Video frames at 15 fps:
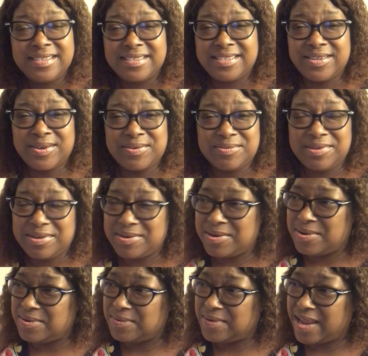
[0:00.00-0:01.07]
So,
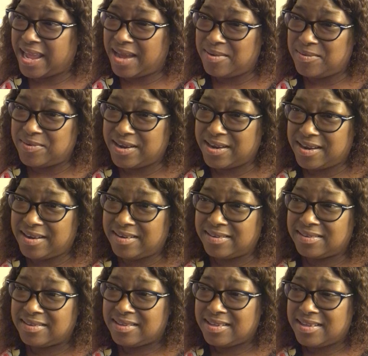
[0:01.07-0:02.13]
now we're
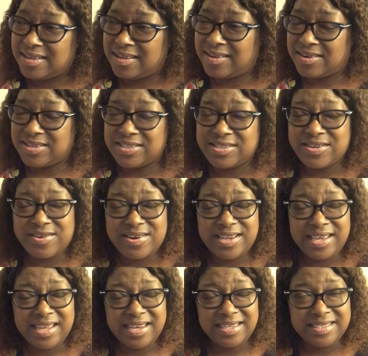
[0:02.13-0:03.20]
gonna
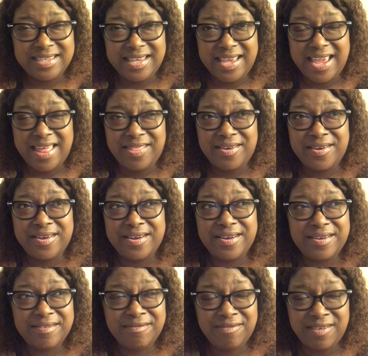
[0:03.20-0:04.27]
start getting together
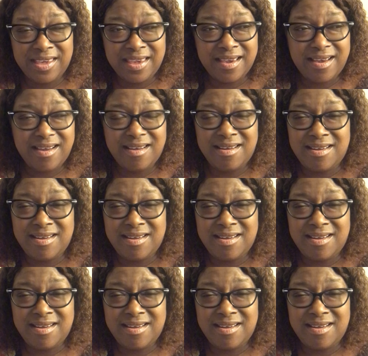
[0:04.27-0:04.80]
via